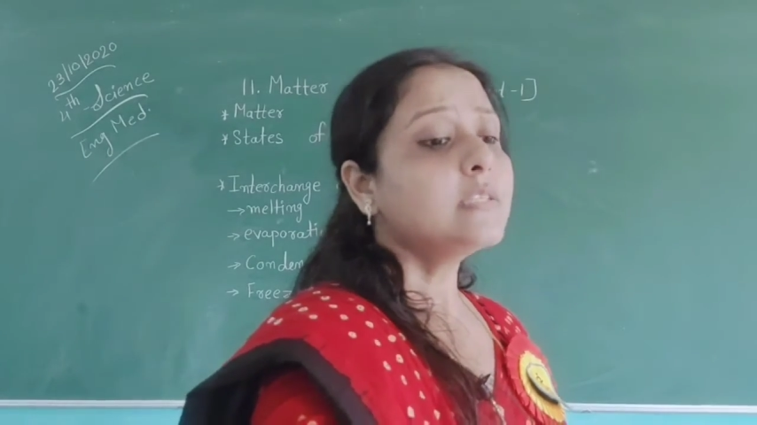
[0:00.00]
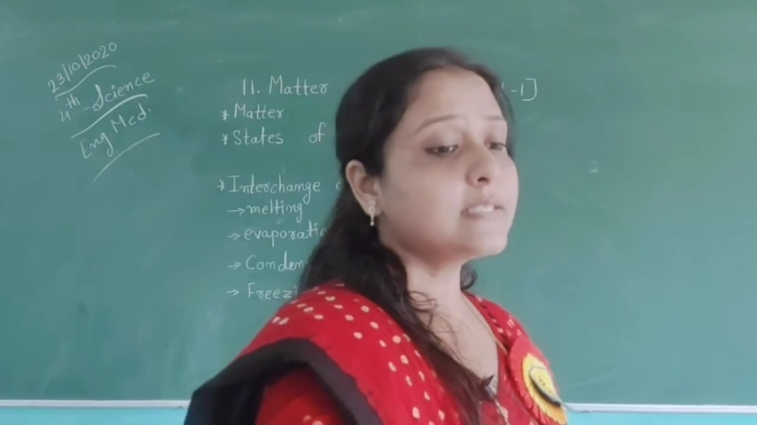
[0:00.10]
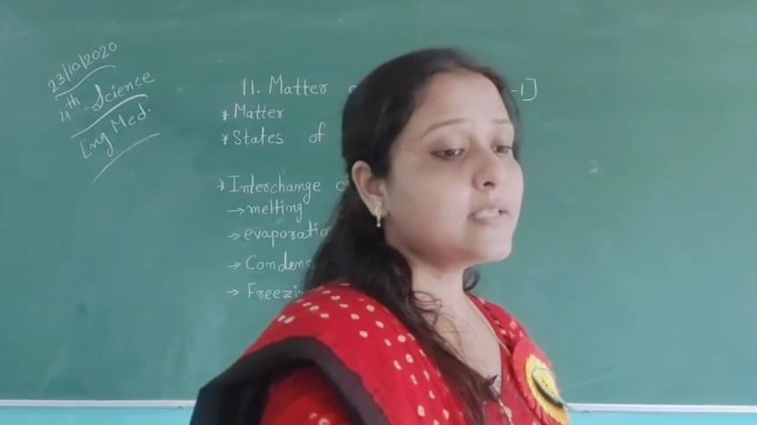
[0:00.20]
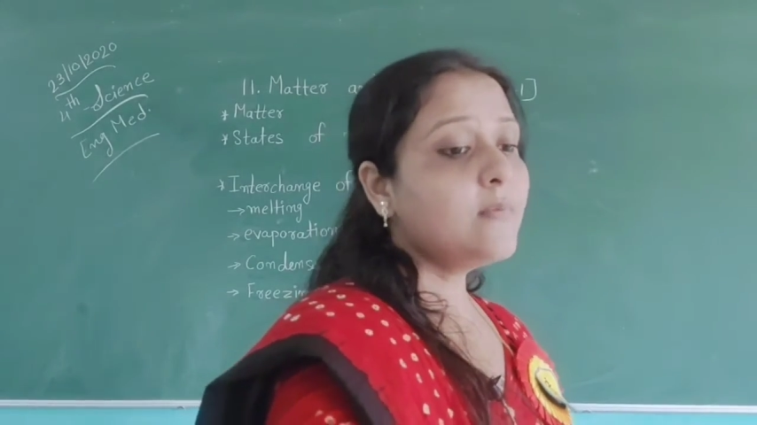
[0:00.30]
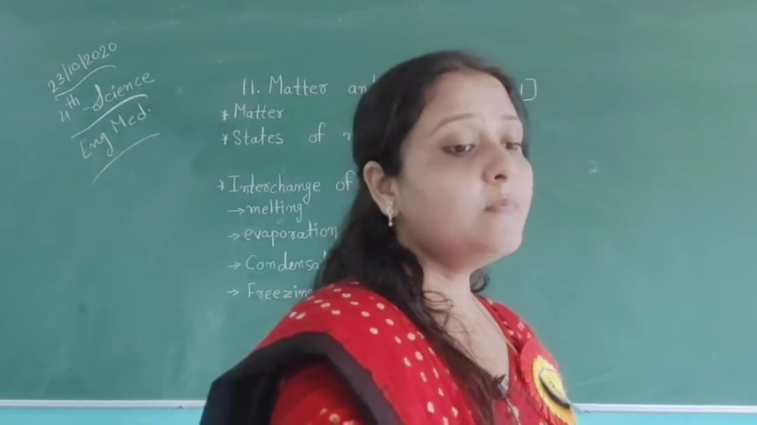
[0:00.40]

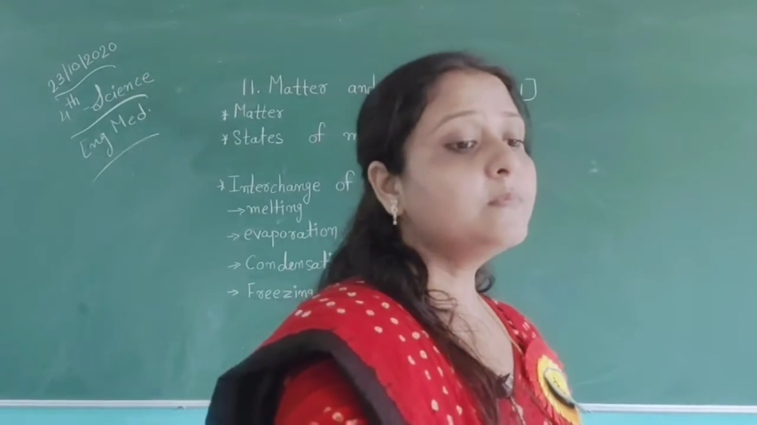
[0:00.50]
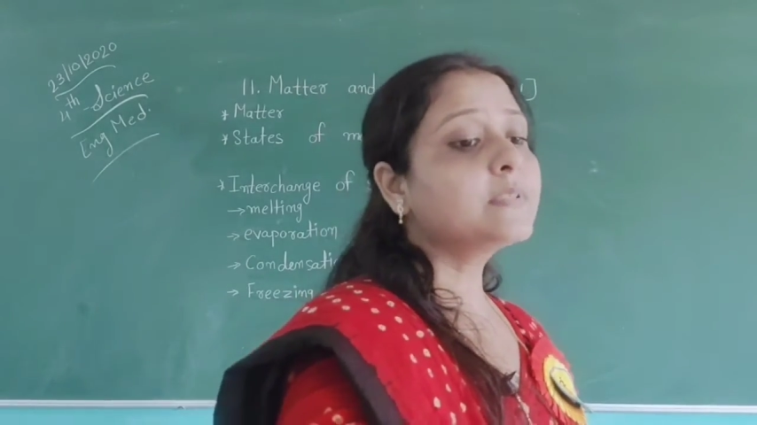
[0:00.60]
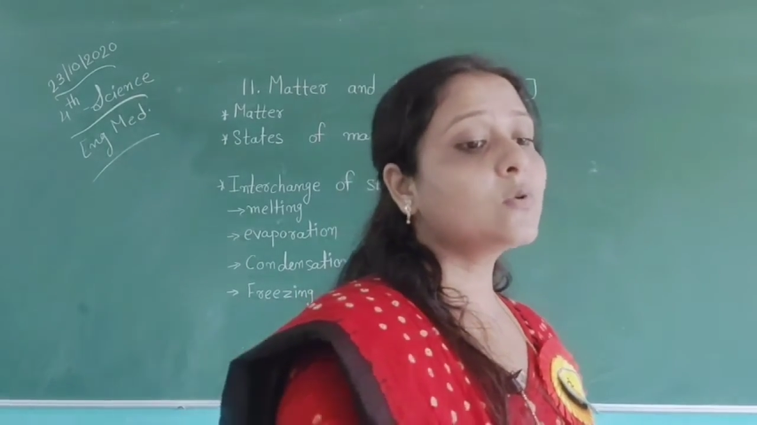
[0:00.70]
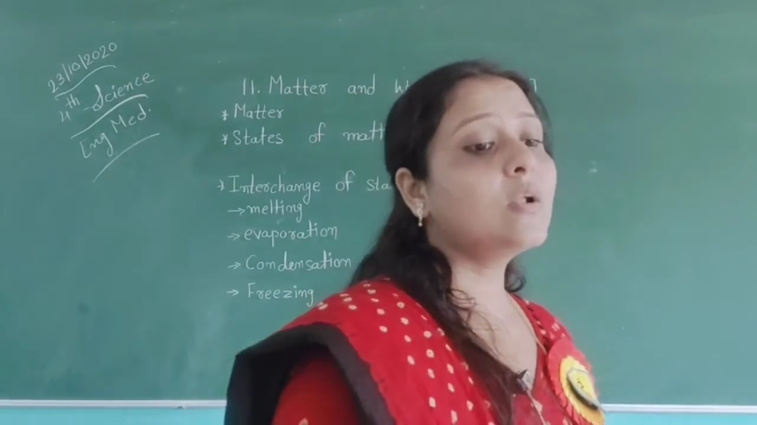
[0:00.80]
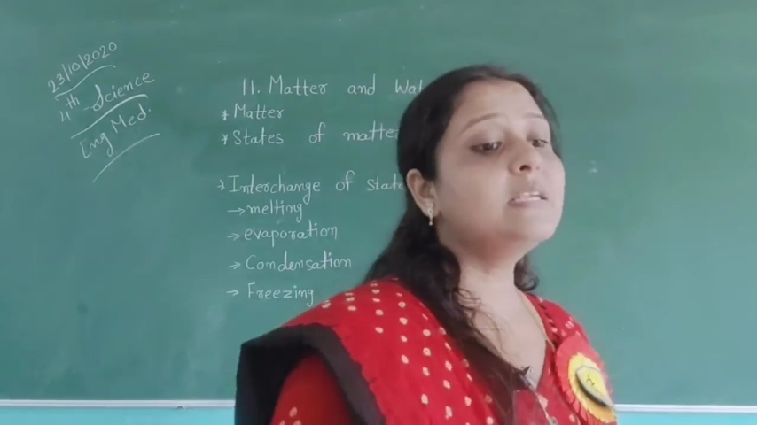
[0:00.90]
Some
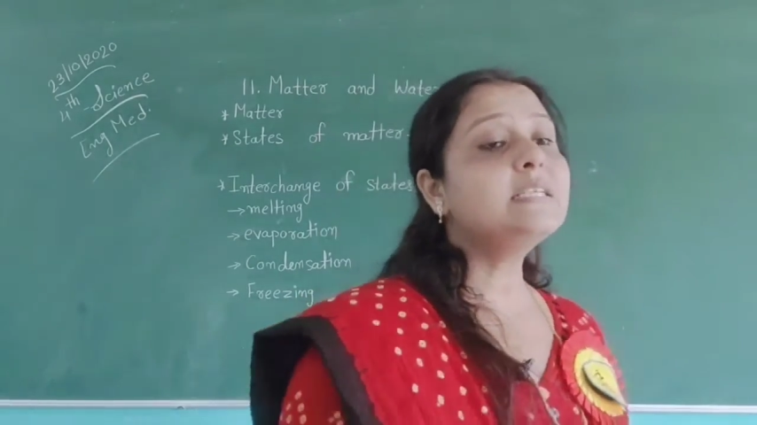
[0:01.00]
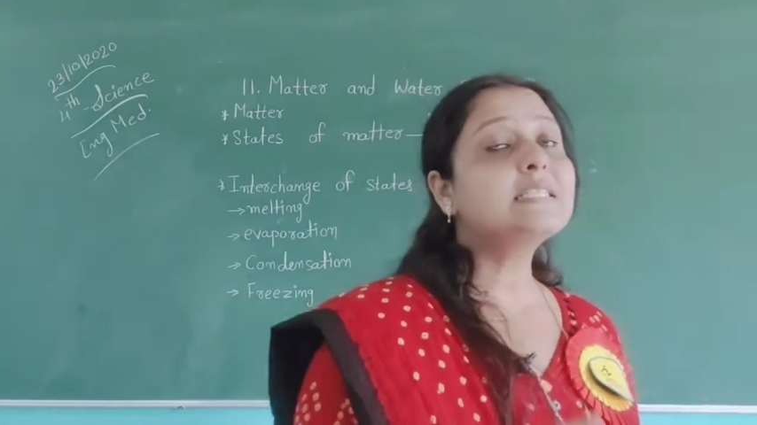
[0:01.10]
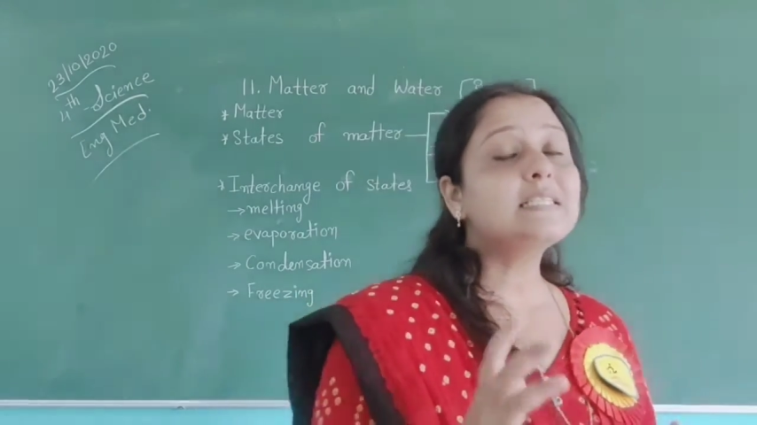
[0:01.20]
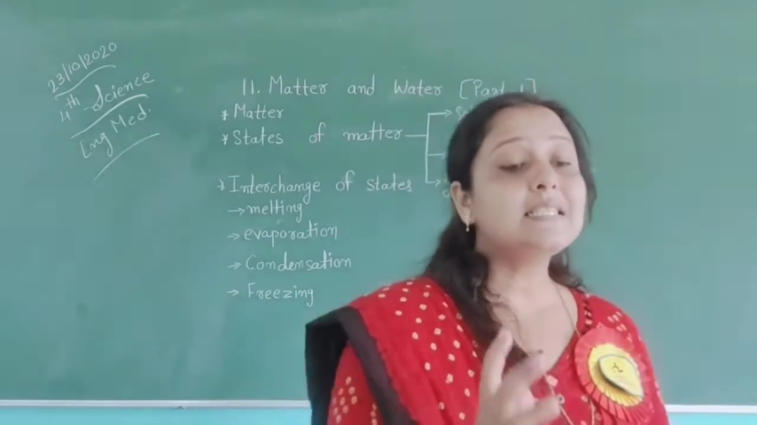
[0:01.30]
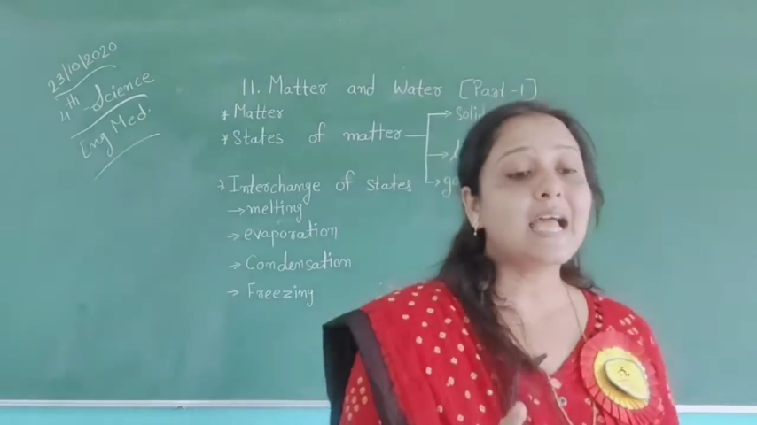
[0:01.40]

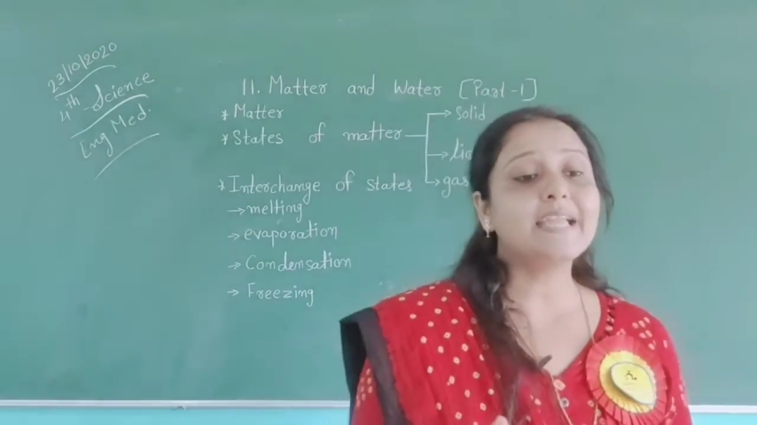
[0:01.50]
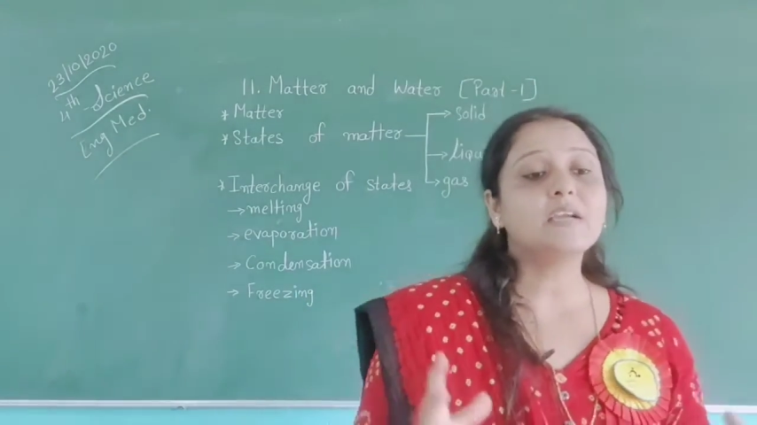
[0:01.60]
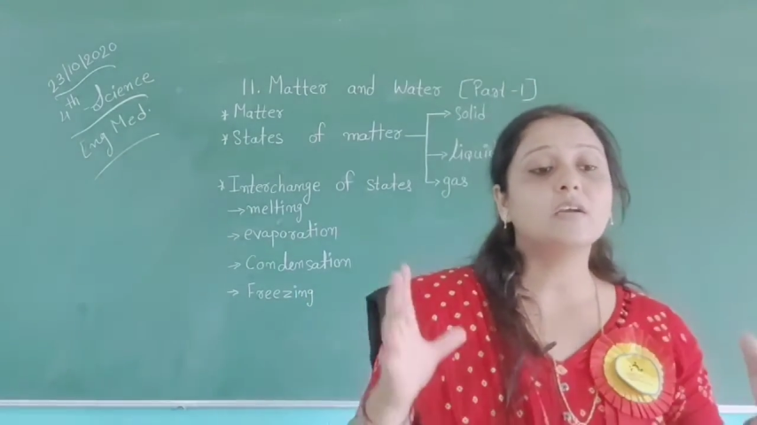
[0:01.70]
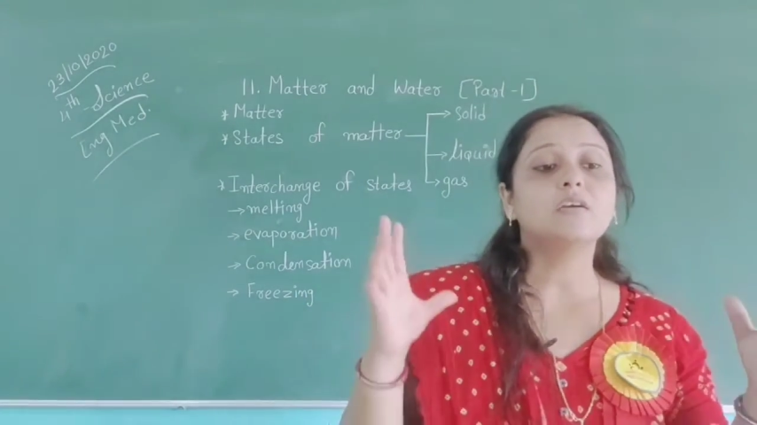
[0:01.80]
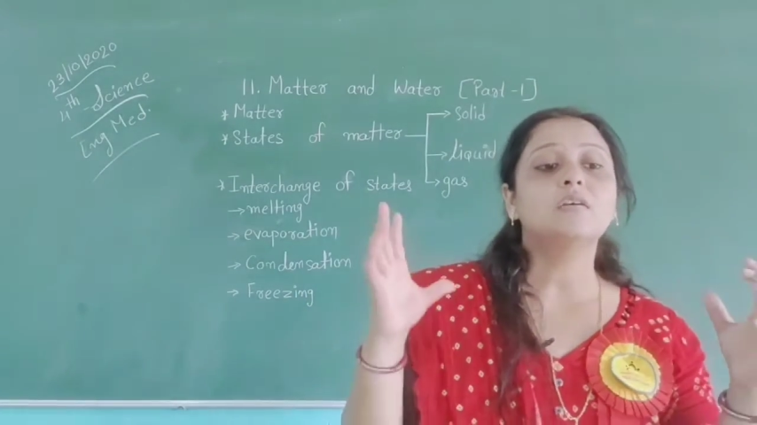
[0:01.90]
solids
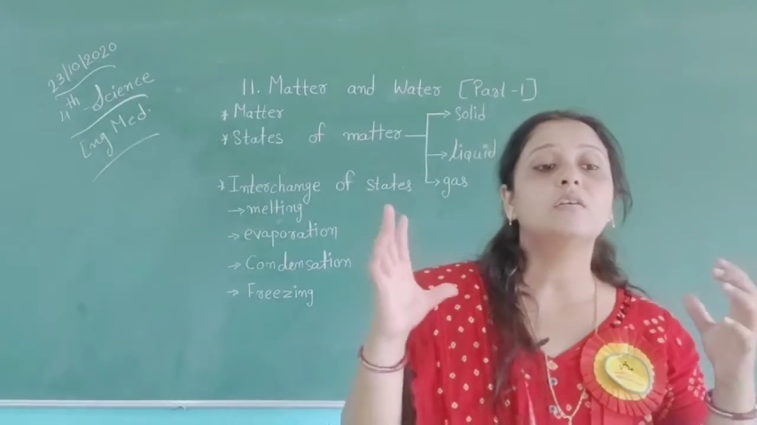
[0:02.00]
like